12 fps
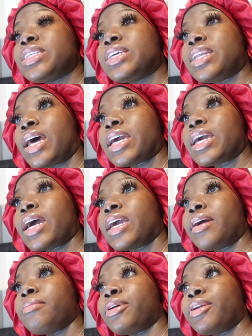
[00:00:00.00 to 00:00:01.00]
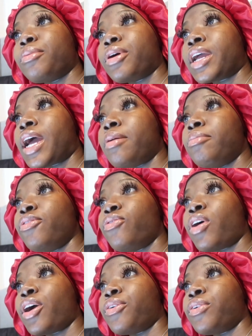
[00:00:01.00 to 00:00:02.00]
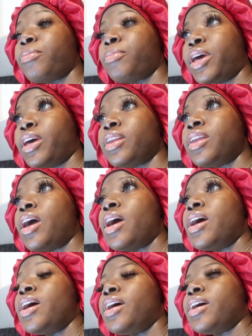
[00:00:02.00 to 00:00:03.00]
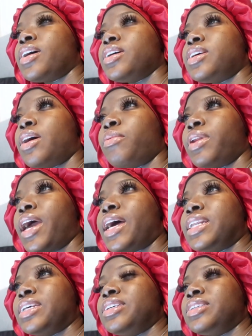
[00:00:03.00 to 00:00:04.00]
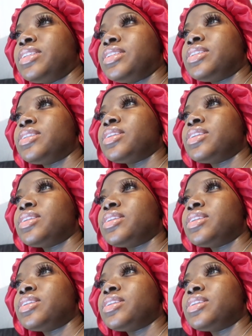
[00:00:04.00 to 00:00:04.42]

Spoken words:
tonight I am going to work out before I go to bed, because I want to at least